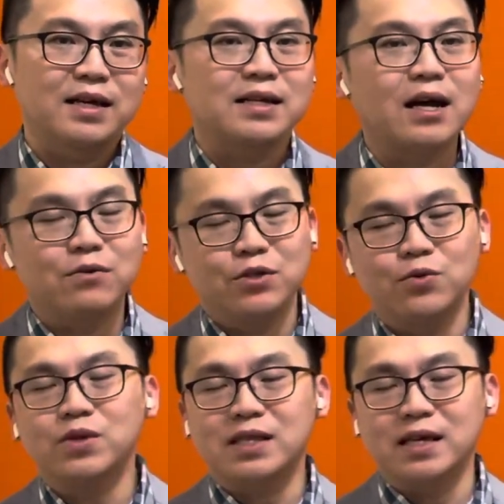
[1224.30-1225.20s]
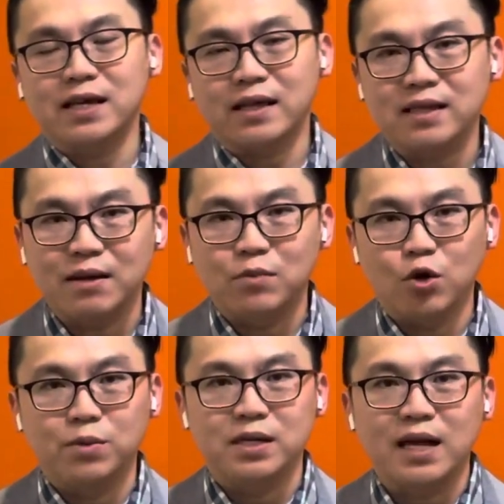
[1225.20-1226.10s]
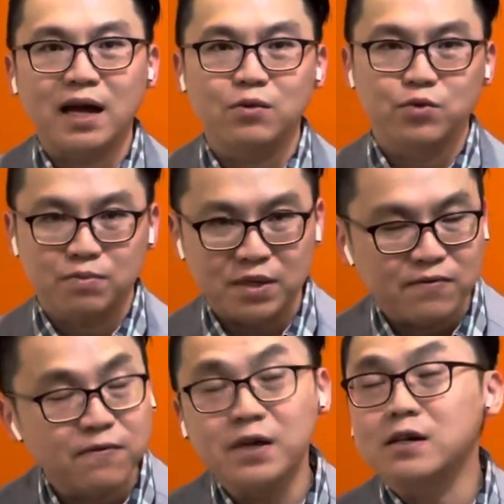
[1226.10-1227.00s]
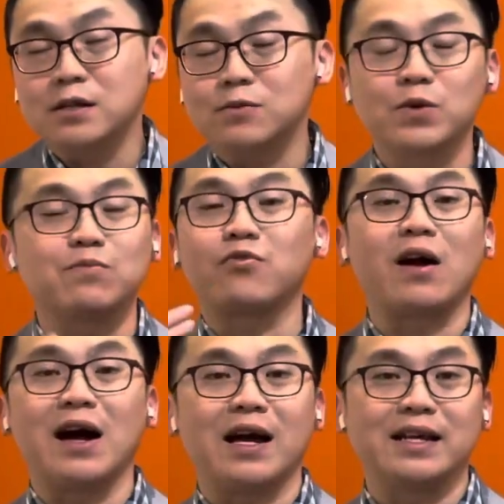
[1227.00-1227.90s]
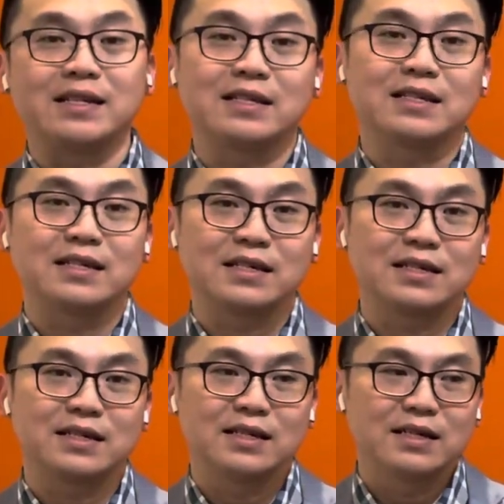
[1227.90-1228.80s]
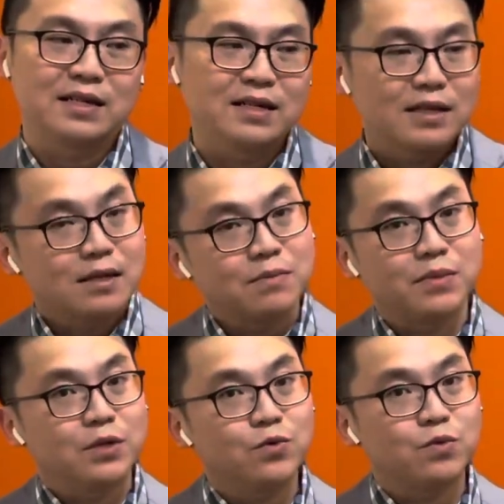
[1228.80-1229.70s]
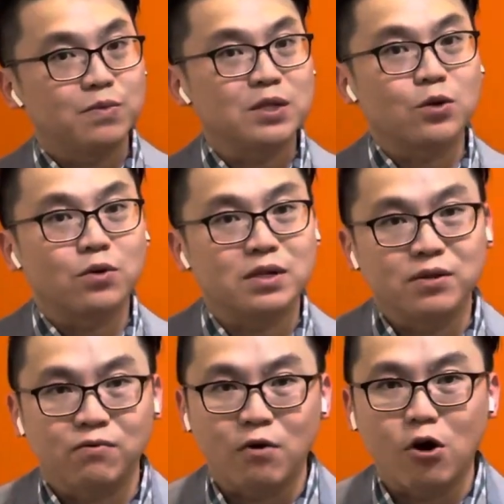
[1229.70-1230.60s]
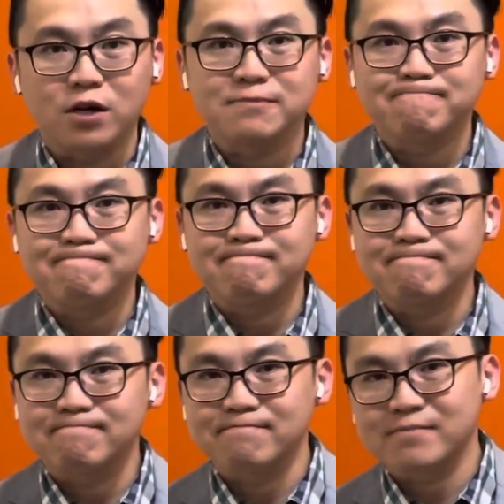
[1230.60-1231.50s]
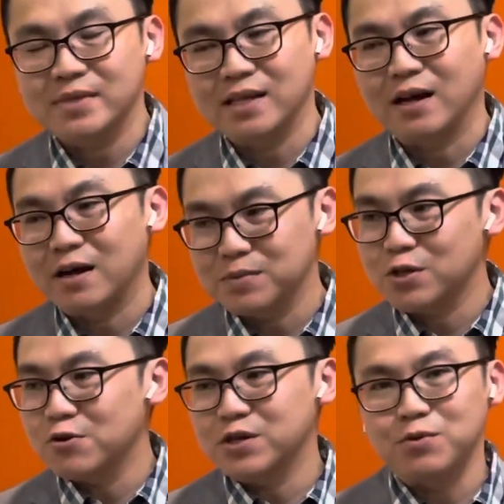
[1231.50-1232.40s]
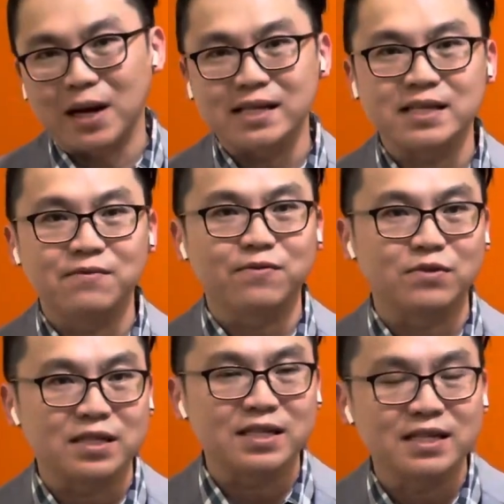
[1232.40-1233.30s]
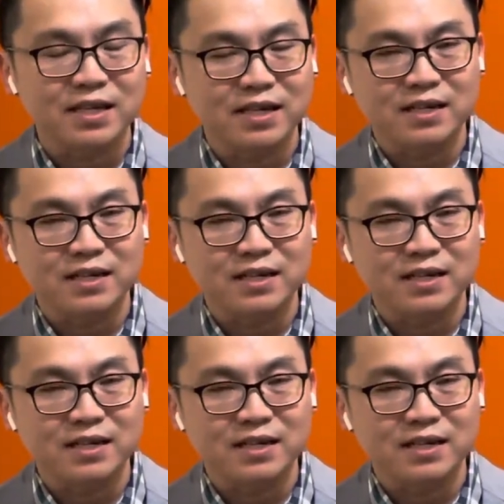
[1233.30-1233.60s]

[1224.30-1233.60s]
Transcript: Now, you would think at that moment I would be filled with pride, but you would be totally wrong. Now, I'm showing you my sinfulness here.